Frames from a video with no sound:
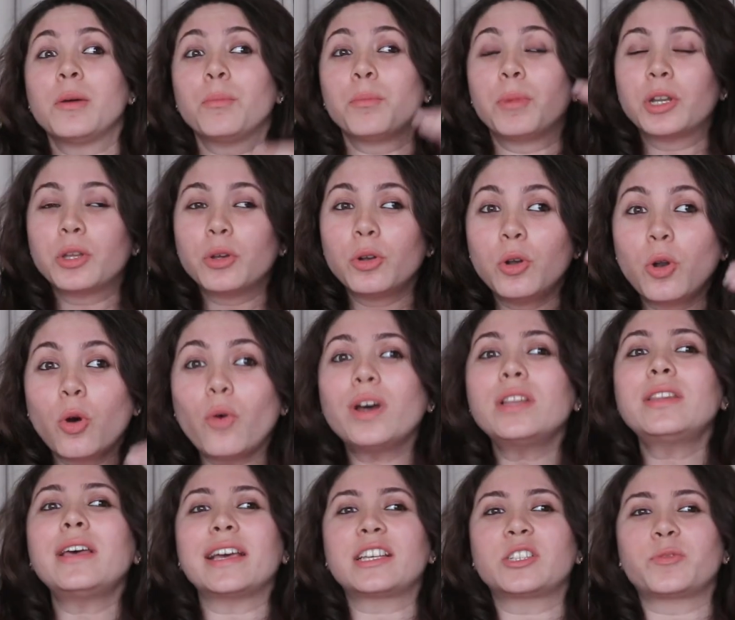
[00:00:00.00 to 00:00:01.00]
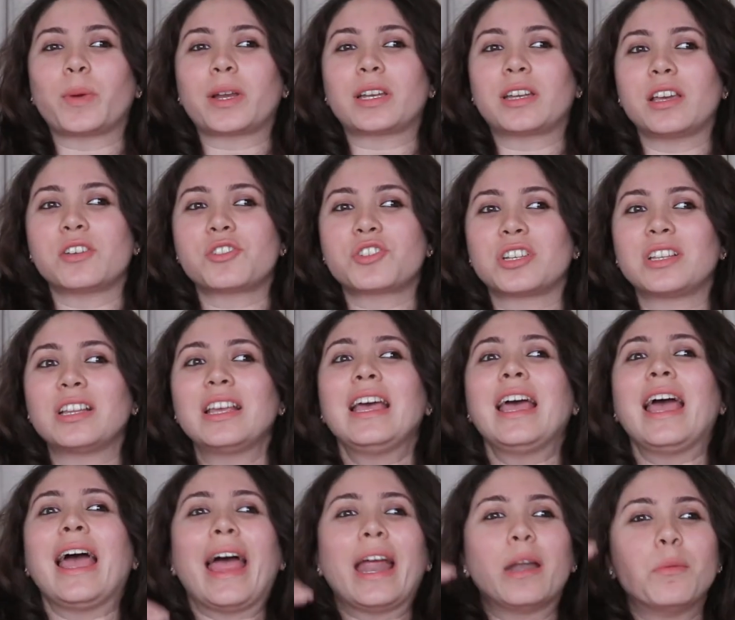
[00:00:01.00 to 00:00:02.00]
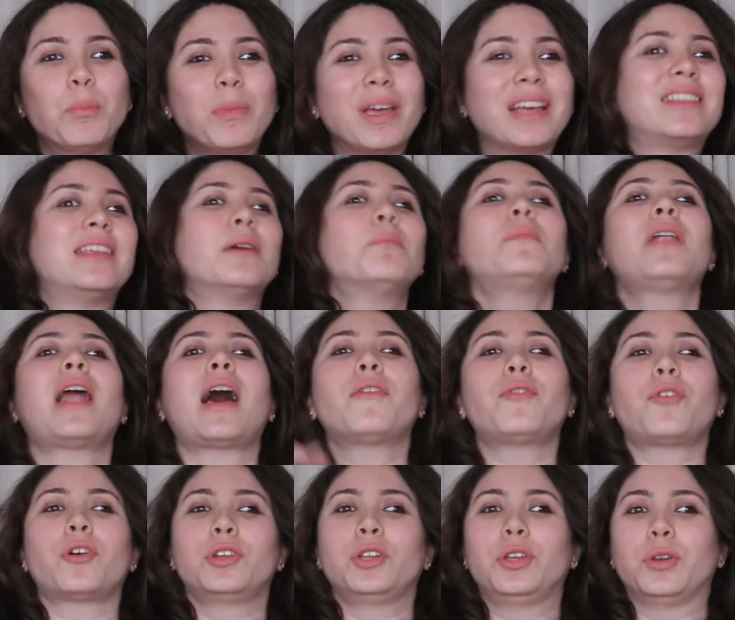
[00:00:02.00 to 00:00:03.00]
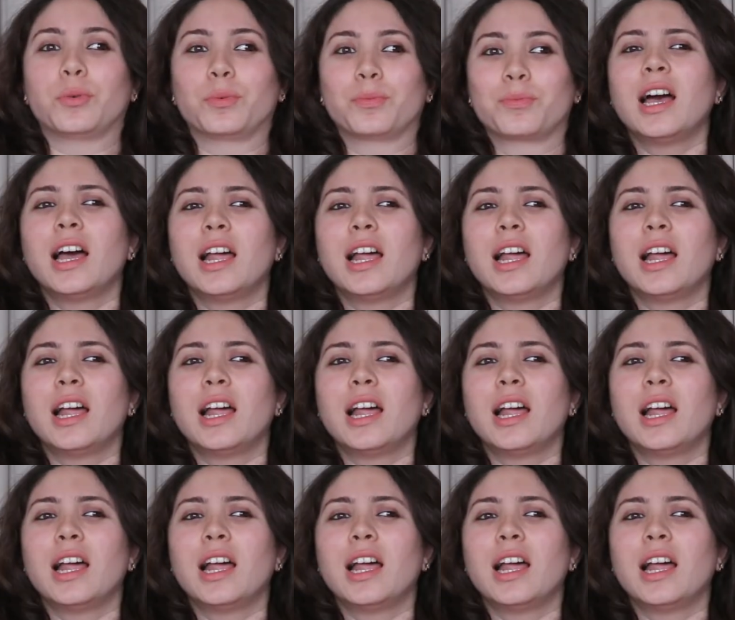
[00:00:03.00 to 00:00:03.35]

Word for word: but you lower the expectation and make them laugh on you.